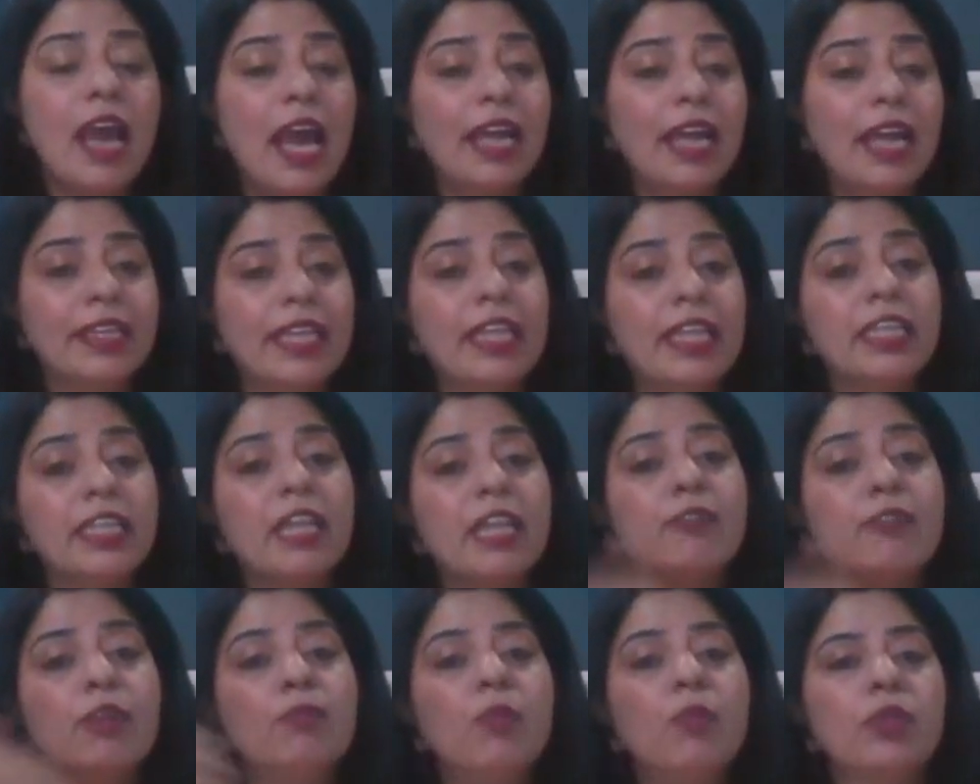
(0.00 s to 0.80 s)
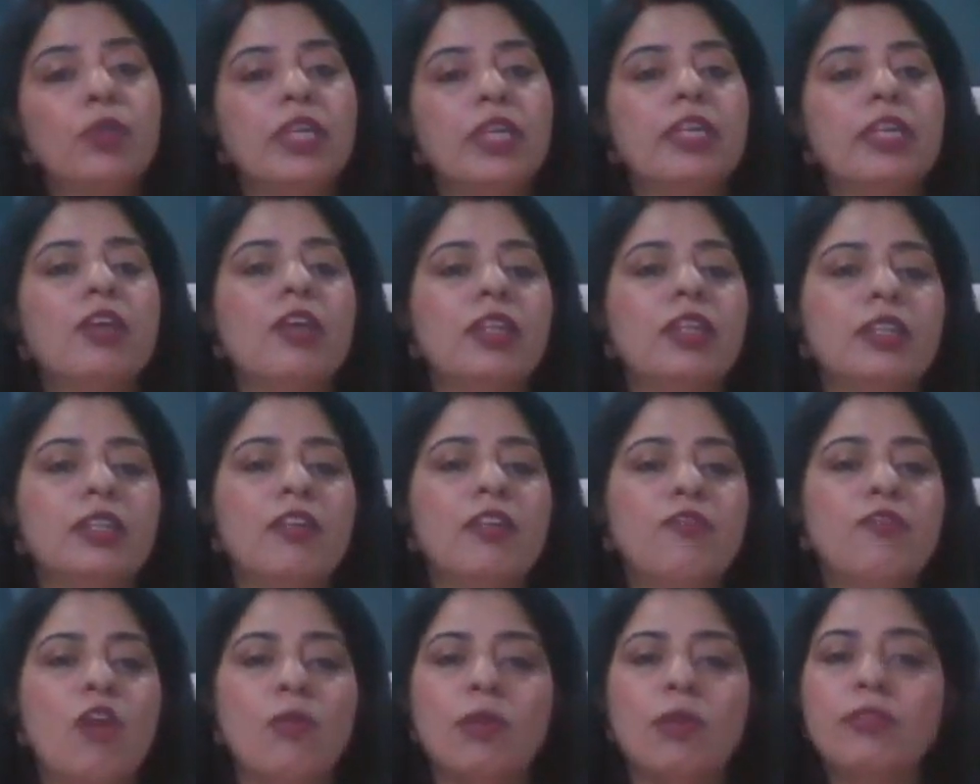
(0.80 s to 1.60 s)
And then they will put it in
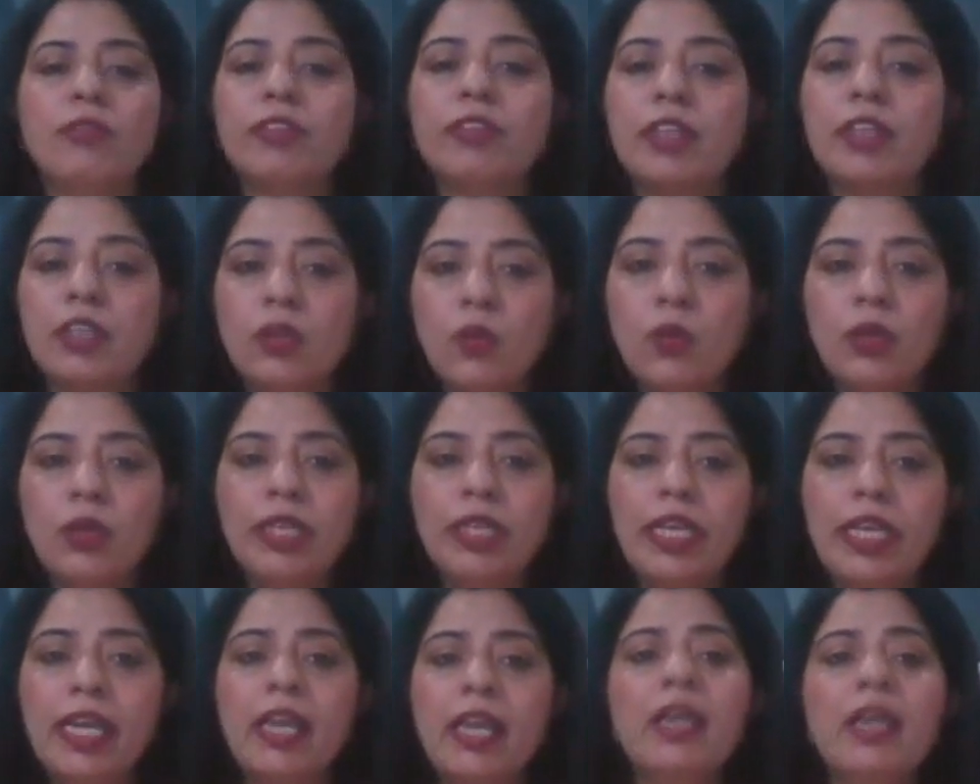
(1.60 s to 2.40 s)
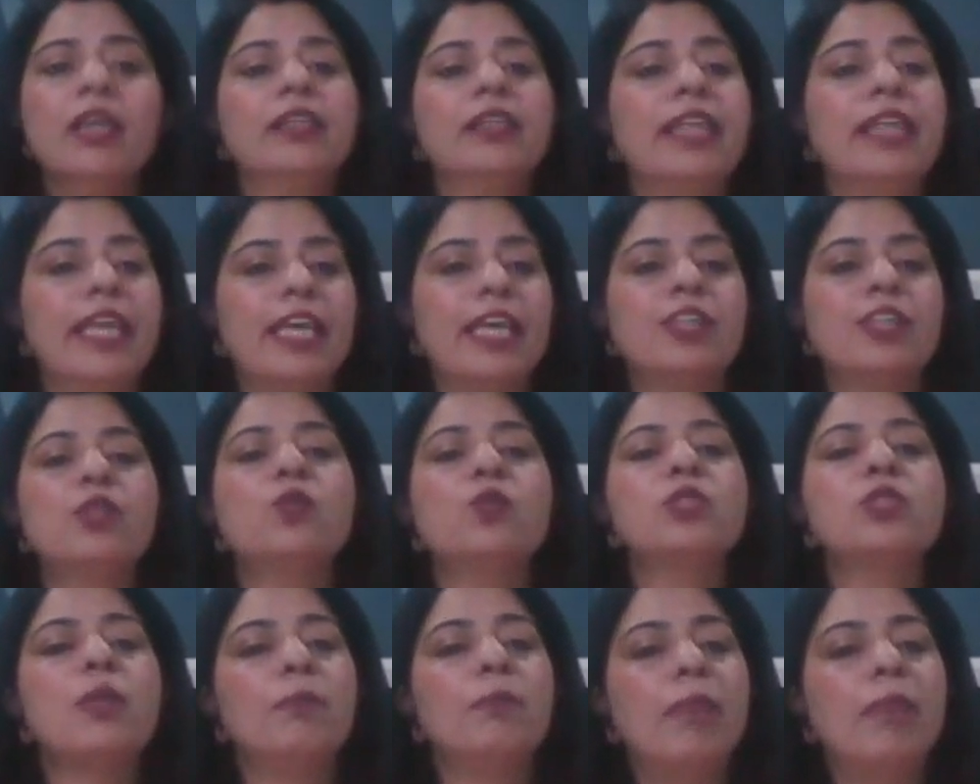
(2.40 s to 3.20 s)
the form of rangoli. They can
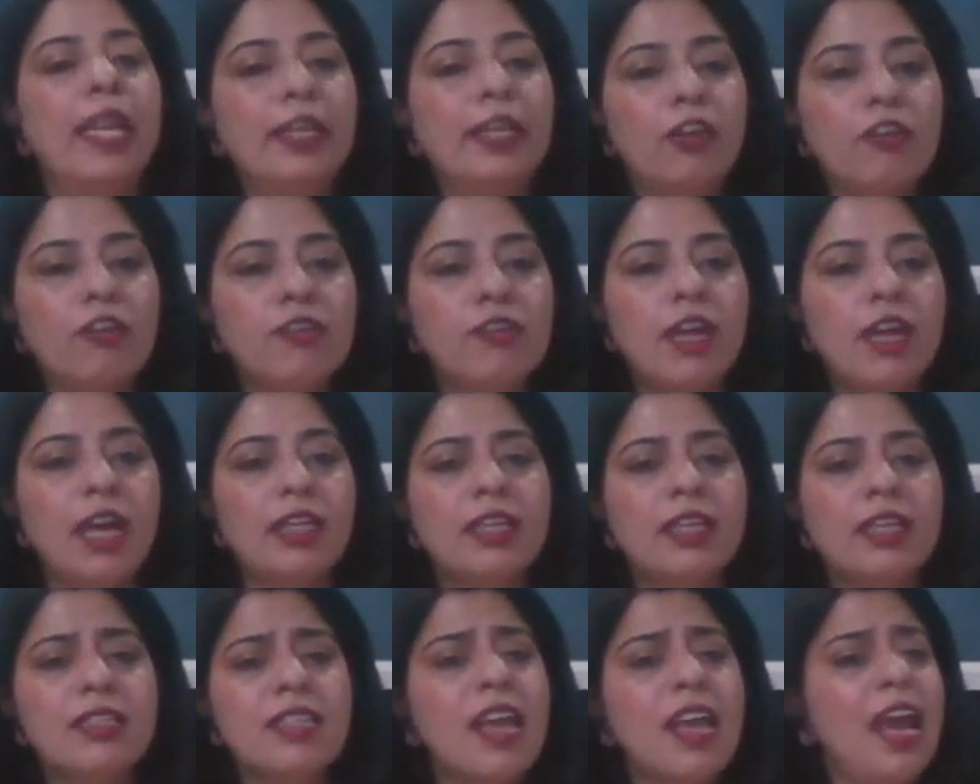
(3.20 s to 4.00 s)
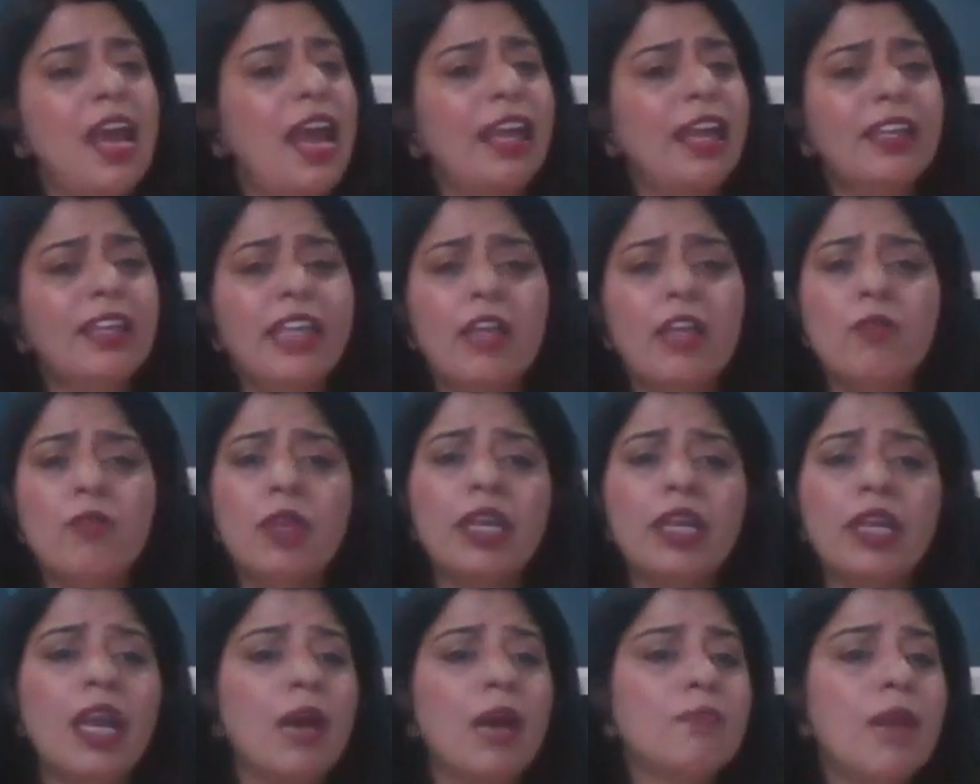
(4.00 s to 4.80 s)
use a blend of colors and they
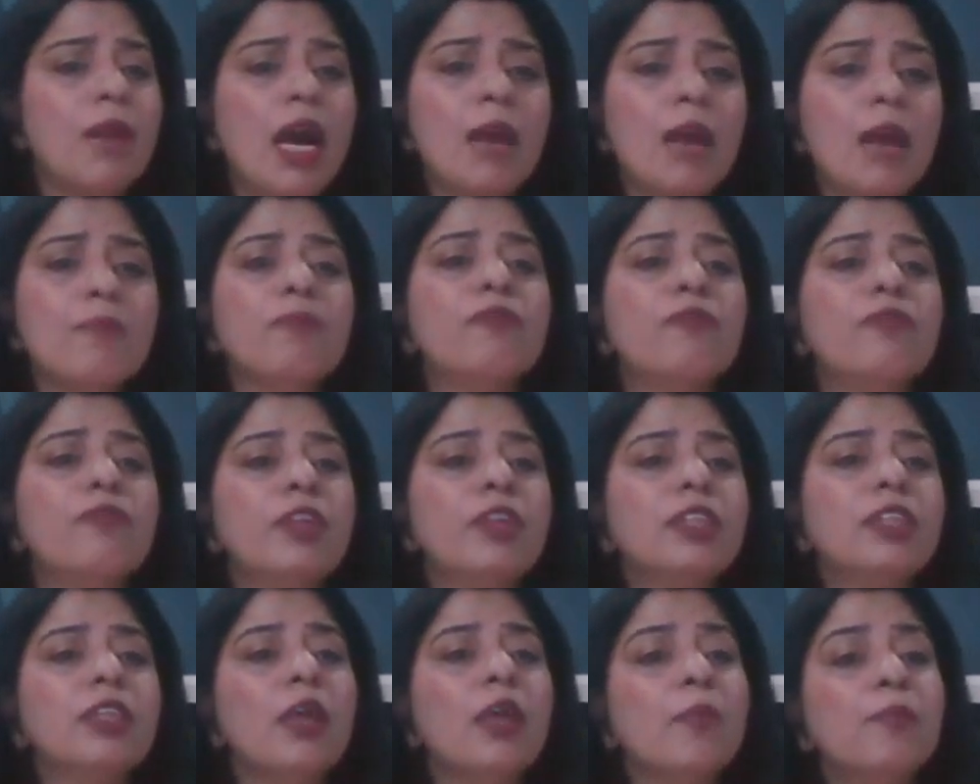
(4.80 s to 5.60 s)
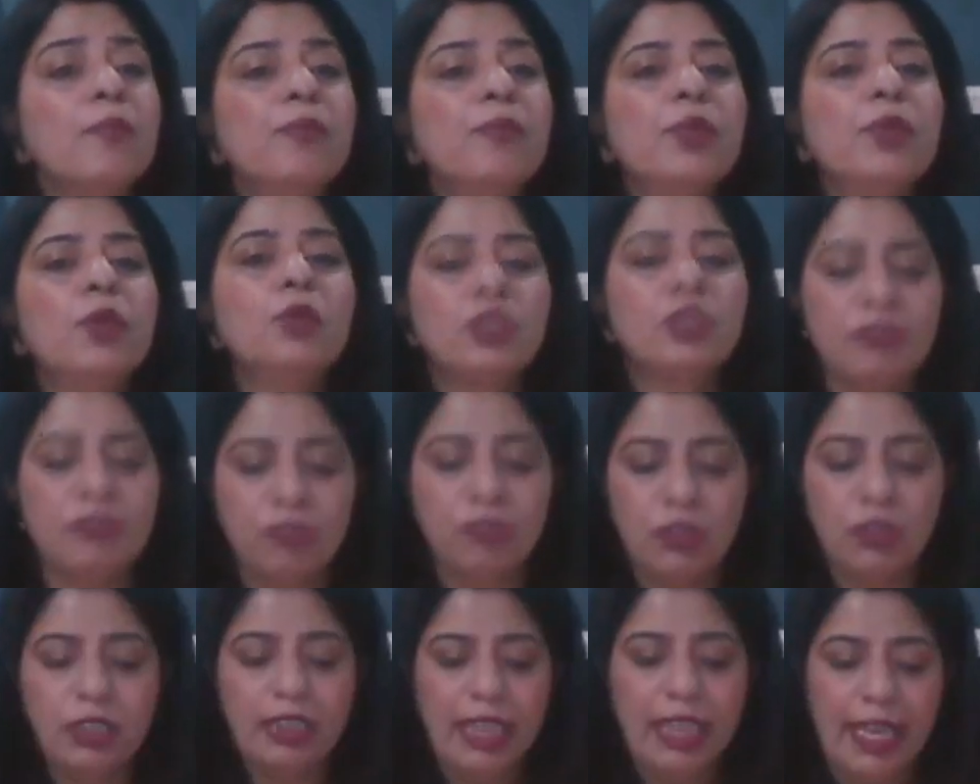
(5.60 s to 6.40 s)
will come up with
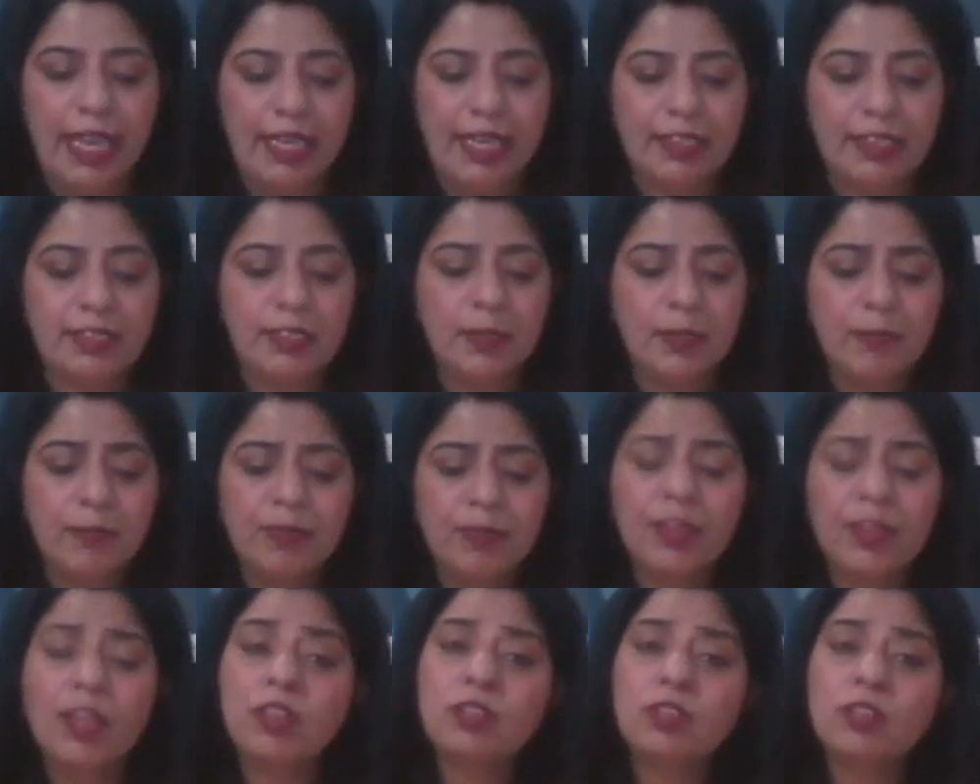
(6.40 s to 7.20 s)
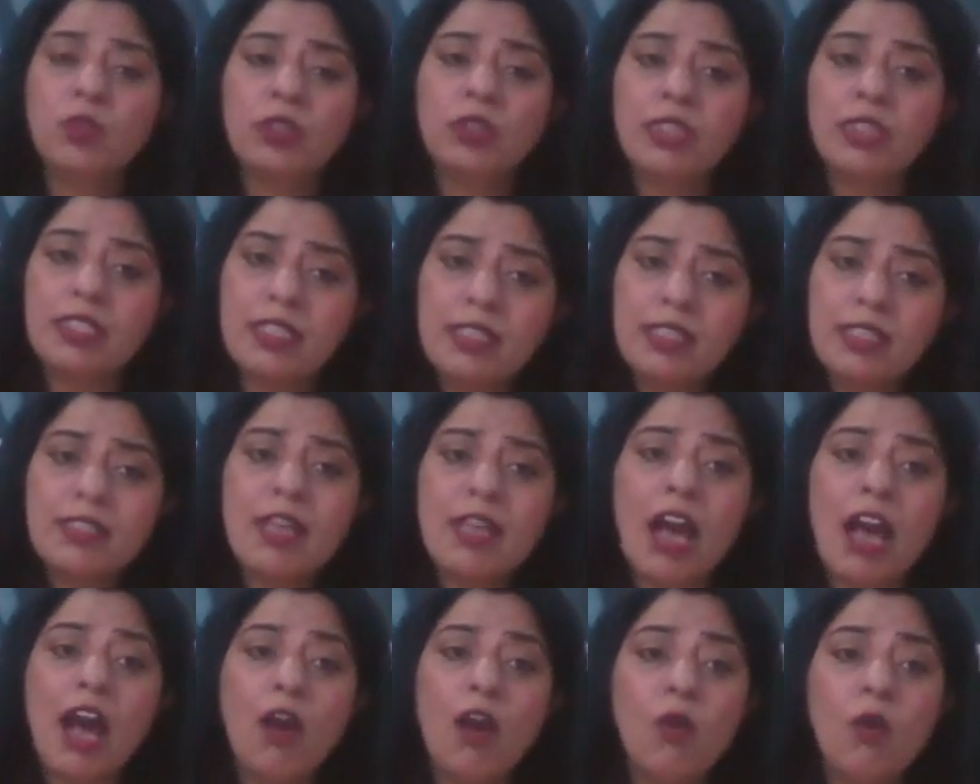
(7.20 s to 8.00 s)
beautiful things. So this
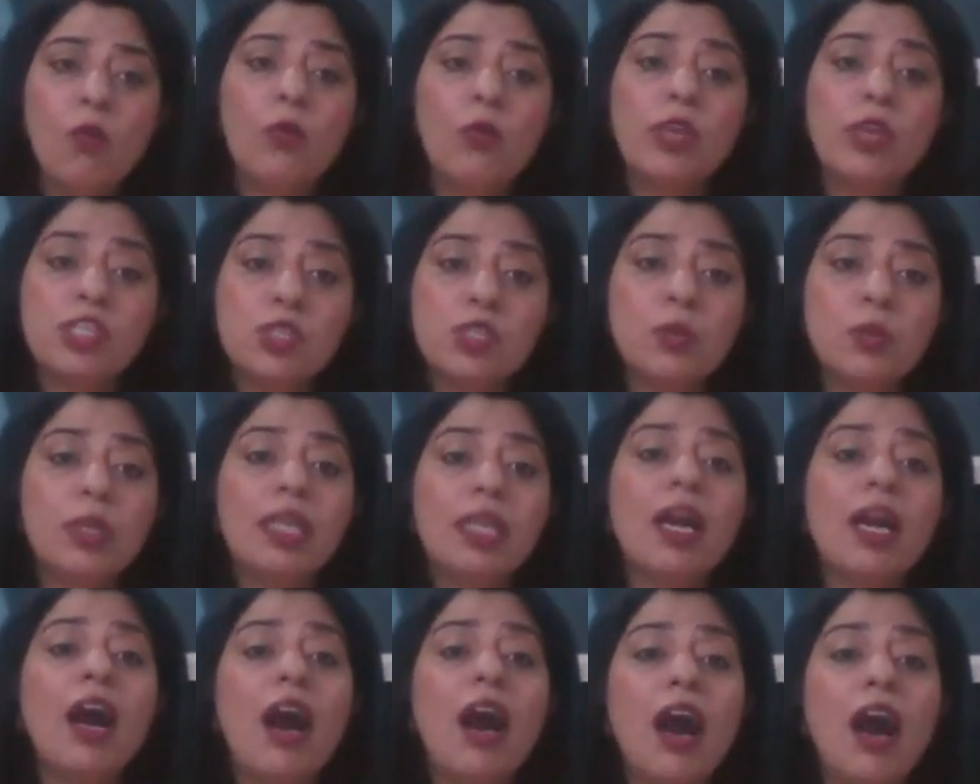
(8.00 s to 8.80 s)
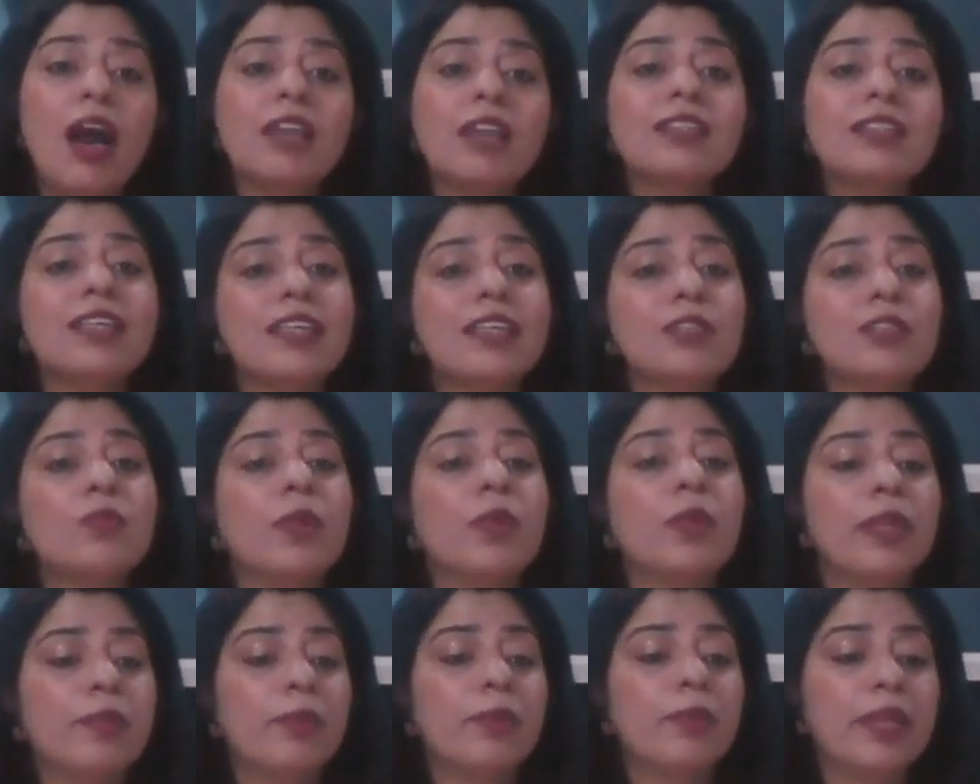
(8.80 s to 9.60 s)
is how visual art is
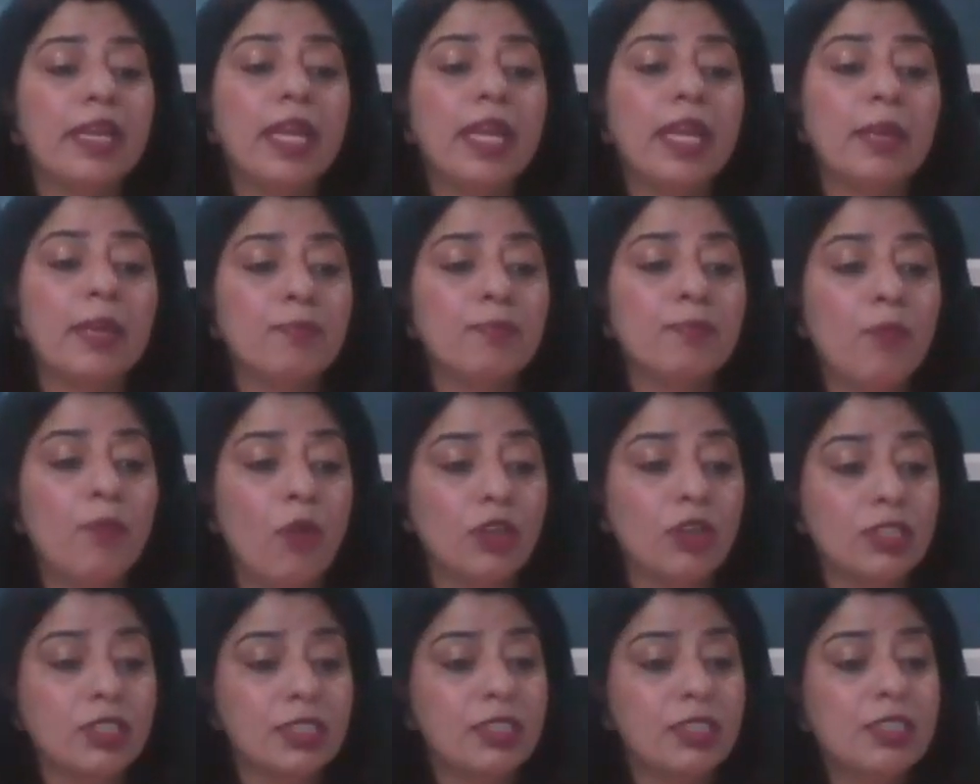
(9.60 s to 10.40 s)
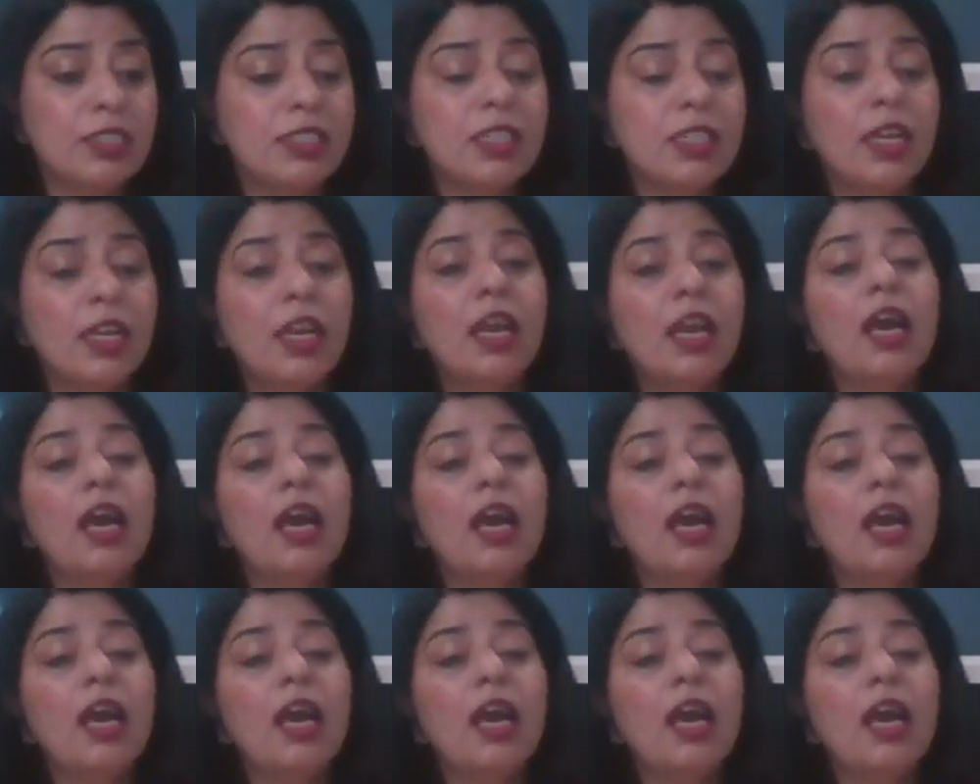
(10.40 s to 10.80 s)
very, very important.